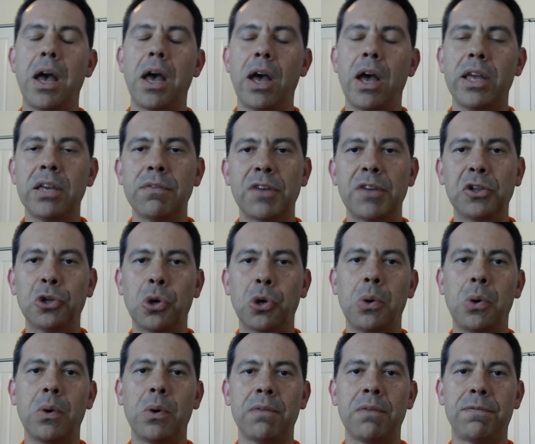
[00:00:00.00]
even
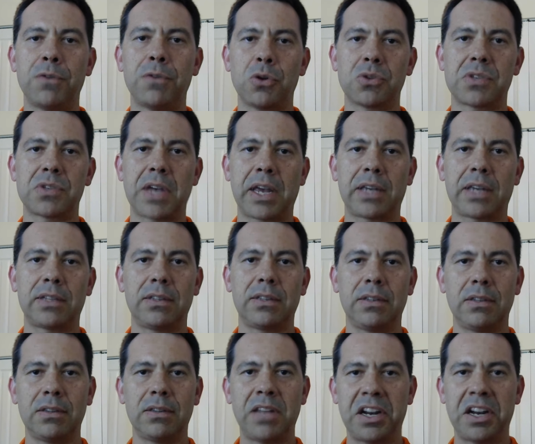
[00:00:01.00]
though it feels like
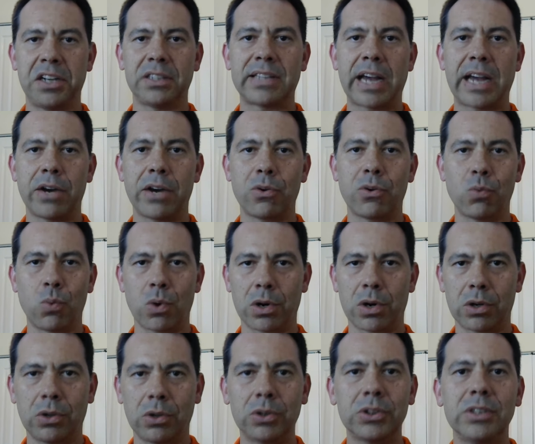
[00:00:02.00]
their entire
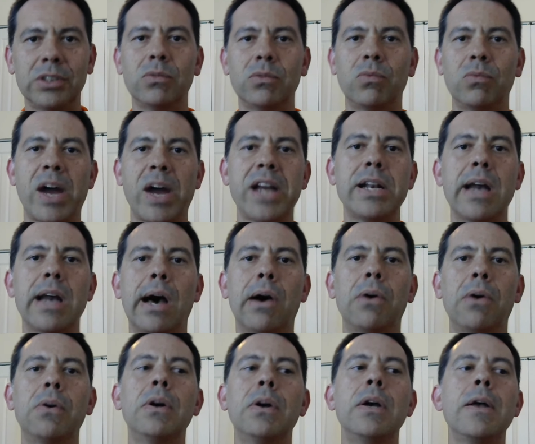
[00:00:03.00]
world right
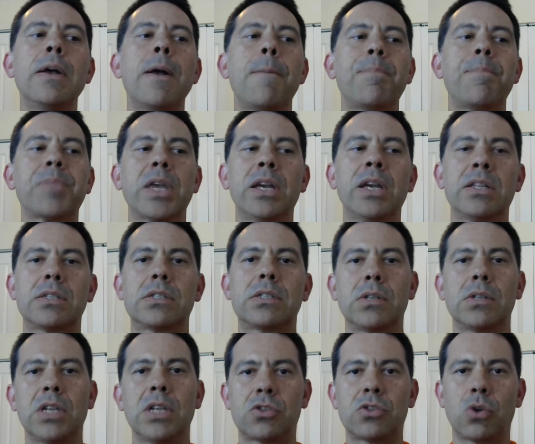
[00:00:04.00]
now, it's
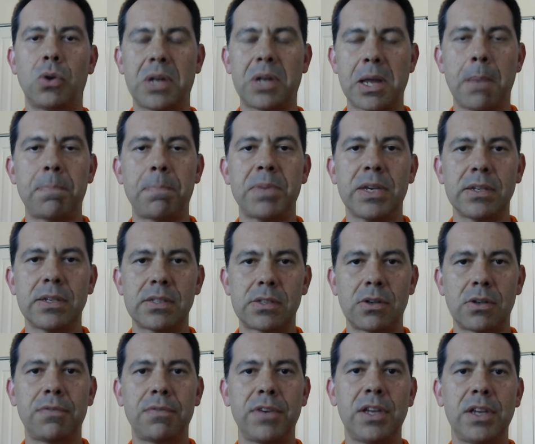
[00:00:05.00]
it's only a piece
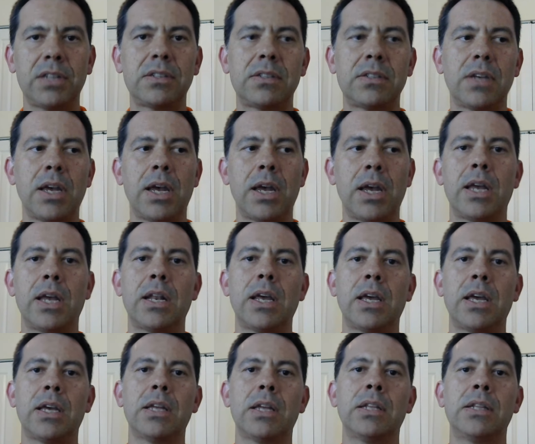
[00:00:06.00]
of it. And
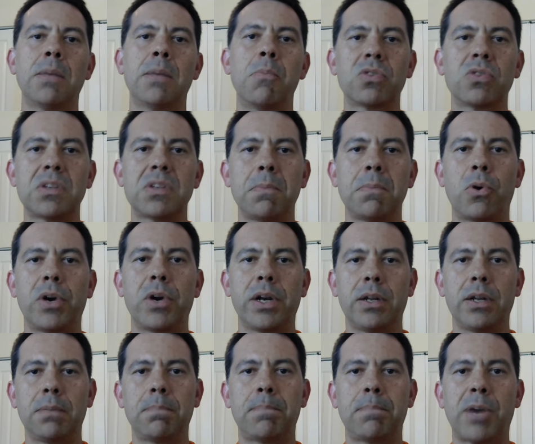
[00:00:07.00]
it, the most
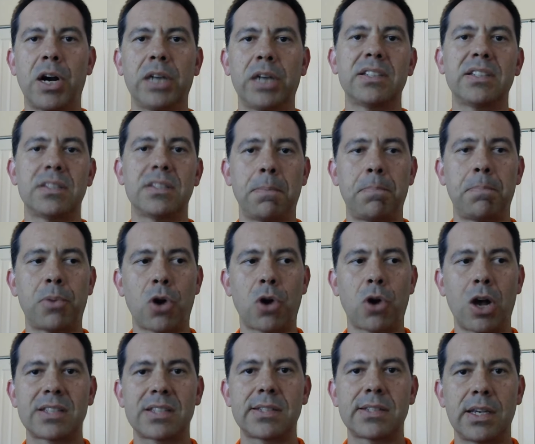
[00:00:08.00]
important part is the
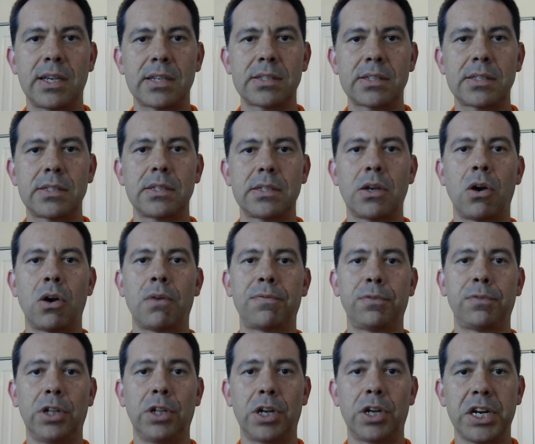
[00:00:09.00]
process of
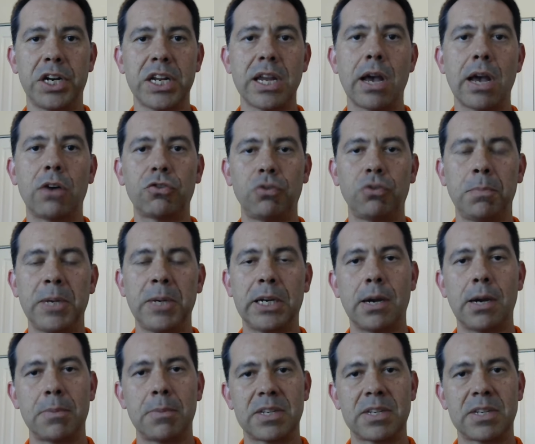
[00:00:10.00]
learning how to become a